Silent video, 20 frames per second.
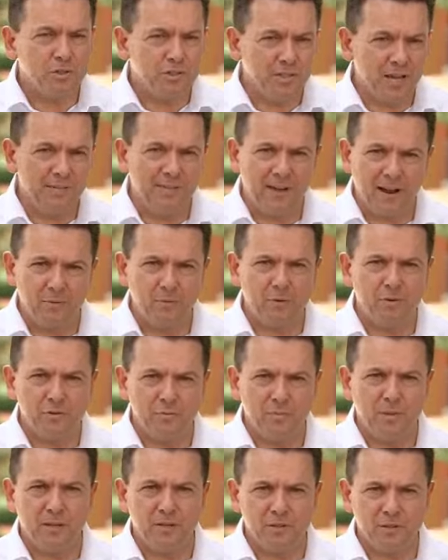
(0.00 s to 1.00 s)
could save
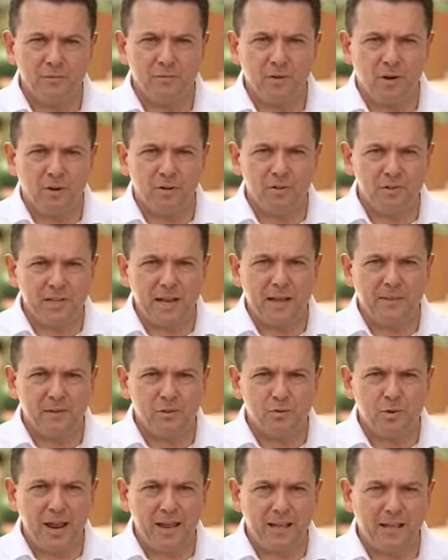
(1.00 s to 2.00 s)
hundreds of millions of dollars down
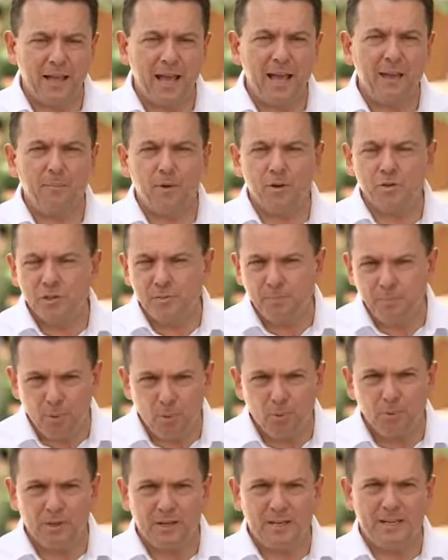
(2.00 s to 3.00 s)
the track and most
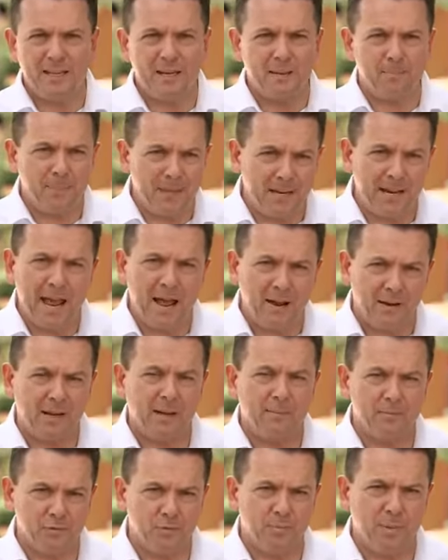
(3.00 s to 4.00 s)
importantly get better
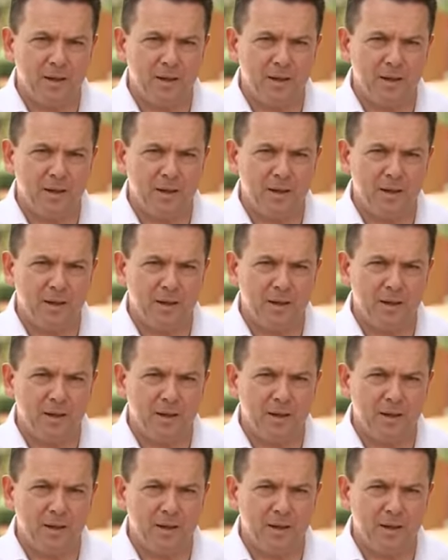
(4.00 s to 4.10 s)
outcomes for